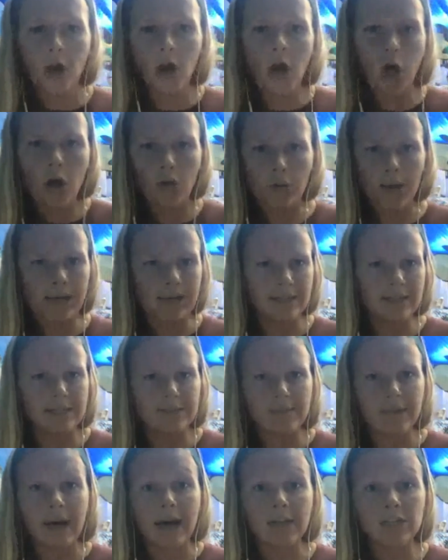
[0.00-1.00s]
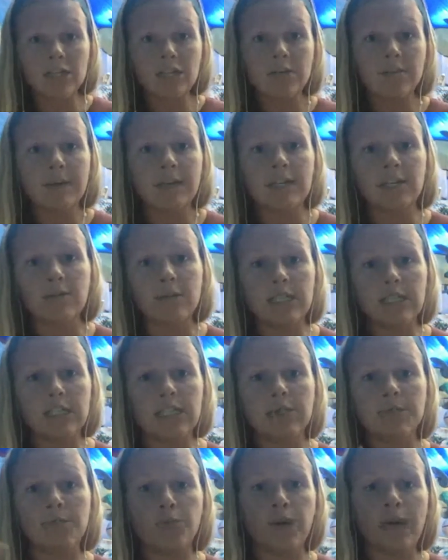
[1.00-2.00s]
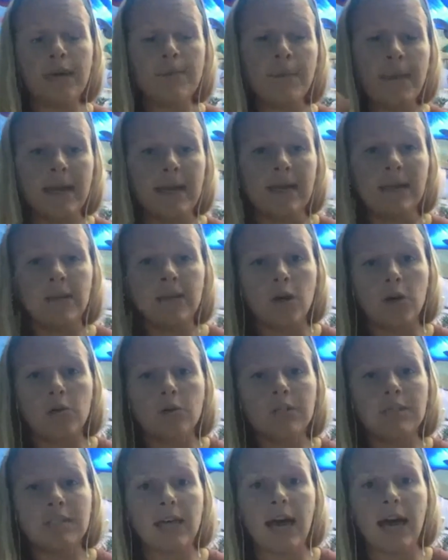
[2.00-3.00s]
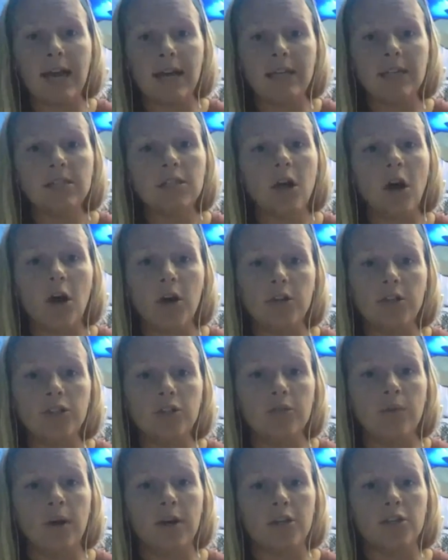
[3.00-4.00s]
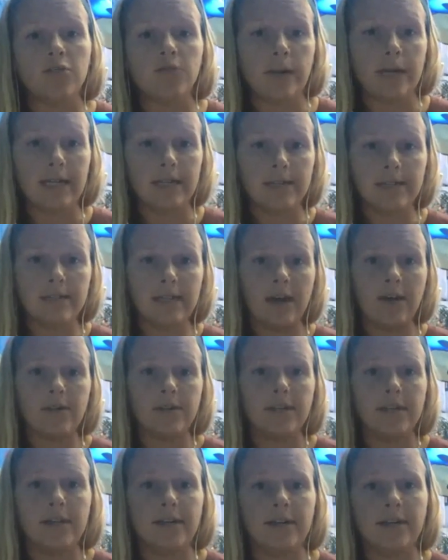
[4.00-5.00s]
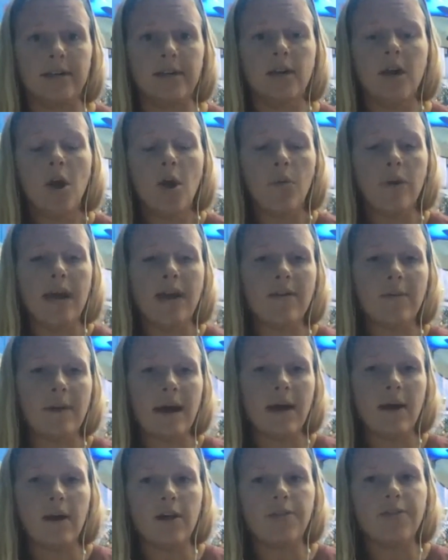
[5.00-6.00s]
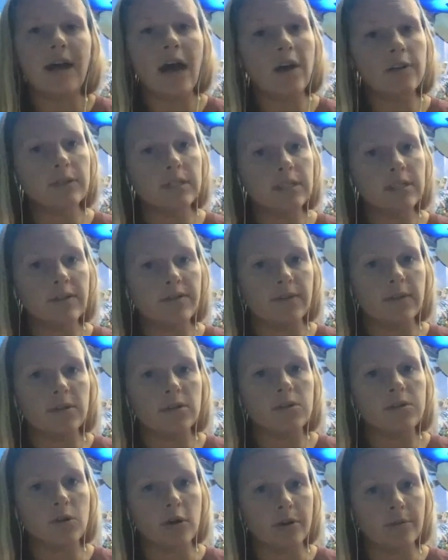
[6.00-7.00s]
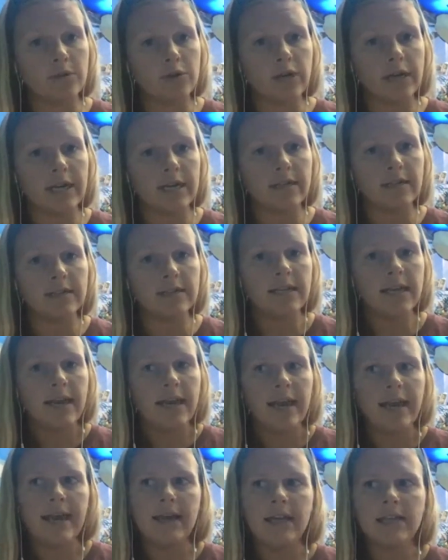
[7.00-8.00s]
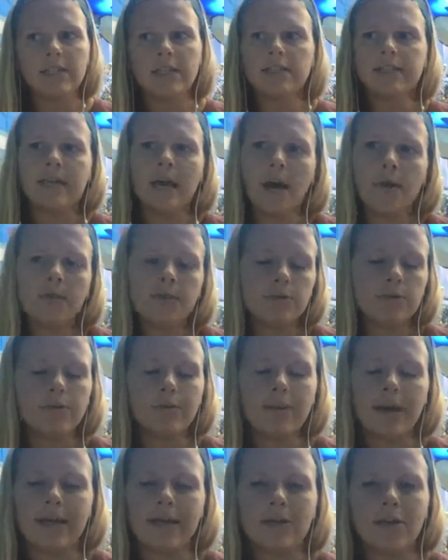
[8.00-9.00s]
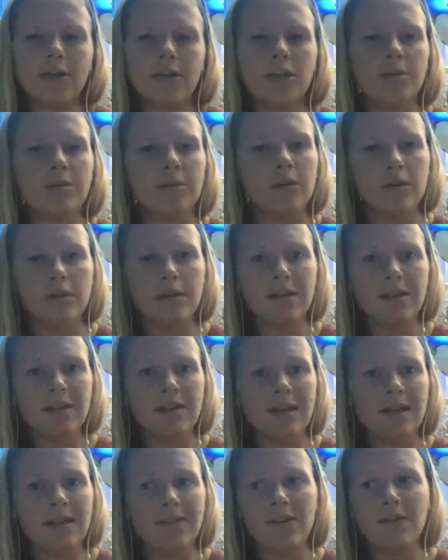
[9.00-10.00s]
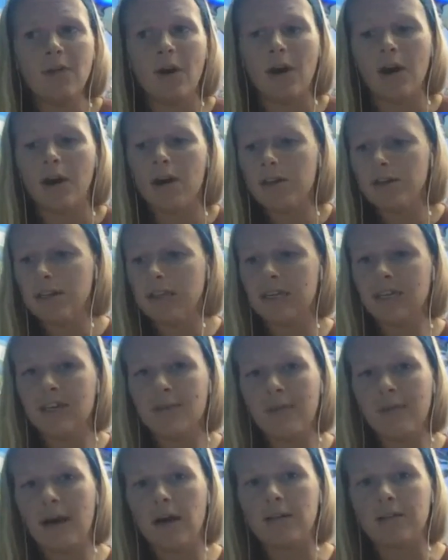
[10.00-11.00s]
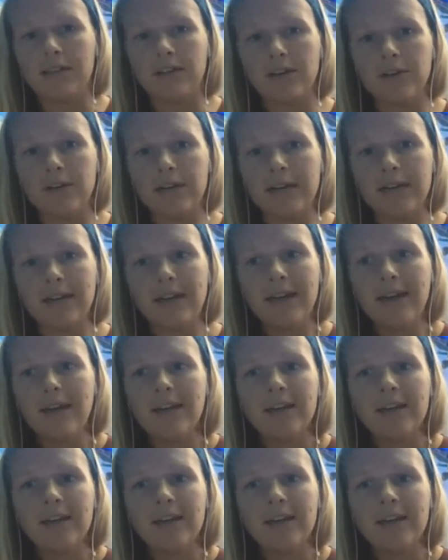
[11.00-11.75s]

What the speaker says: they're all red and splotchy because we spray paint those signs onto our drains down here. We have about 1,000 different storm drains, and it just helps remind our community that if you are thinking about littering,